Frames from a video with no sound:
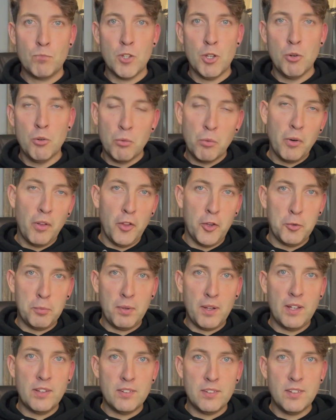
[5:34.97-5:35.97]
Well, one of those
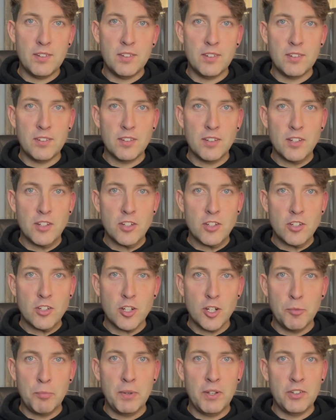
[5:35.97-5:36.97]
places
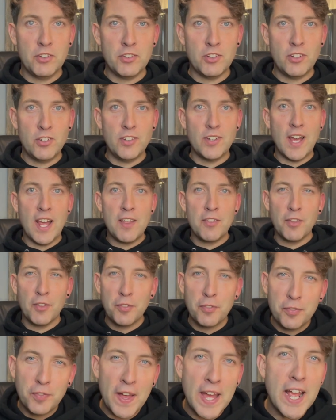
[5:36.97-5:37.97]
could be a Sunday. The
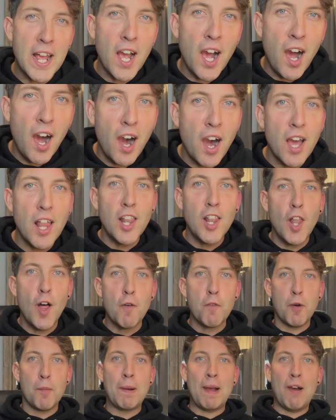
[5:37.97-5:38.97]
thing I
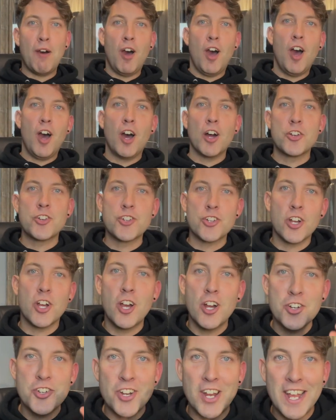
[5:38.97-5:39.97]
love about our
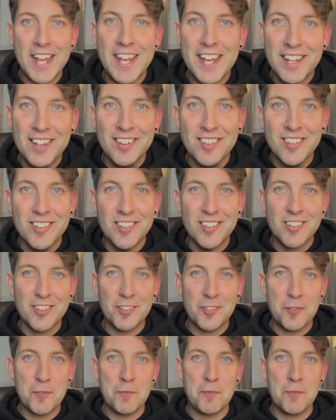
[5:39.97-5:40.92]
church is...